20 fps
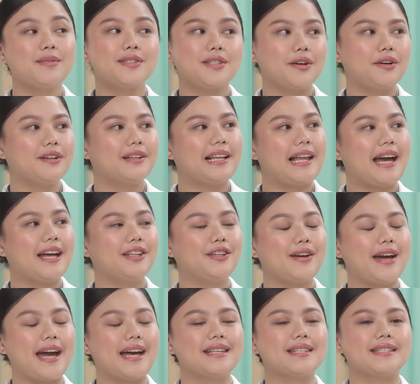so glad you
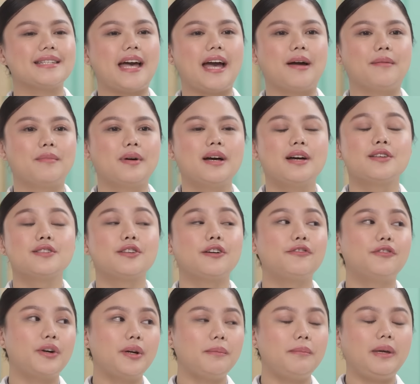asked, Sam. So
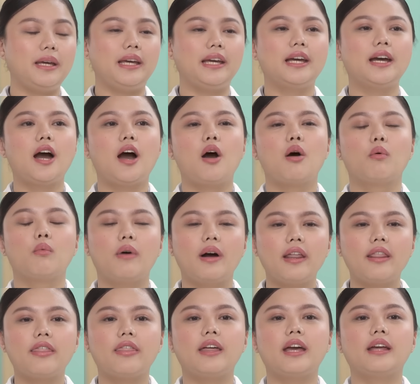for me,
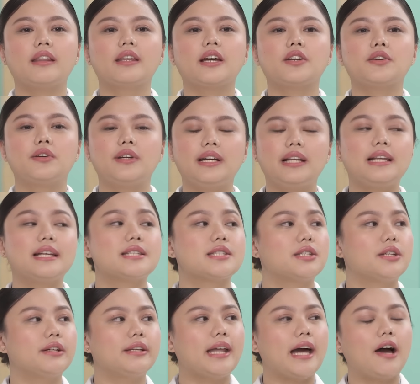one thing that really
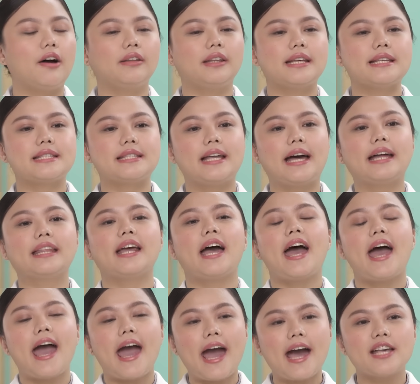stood out is that
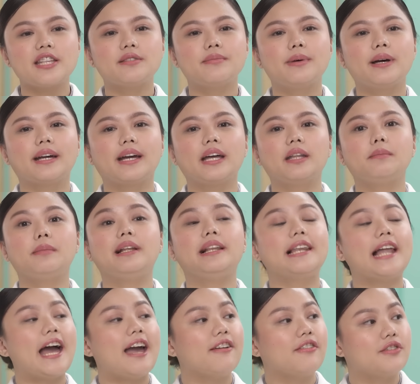asthma can be
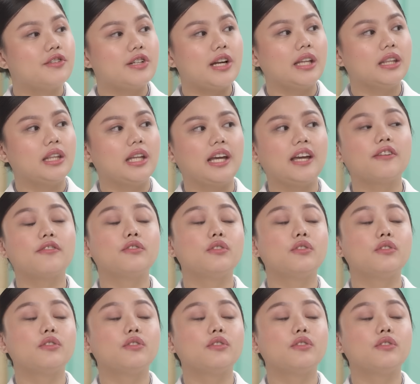life-threatening if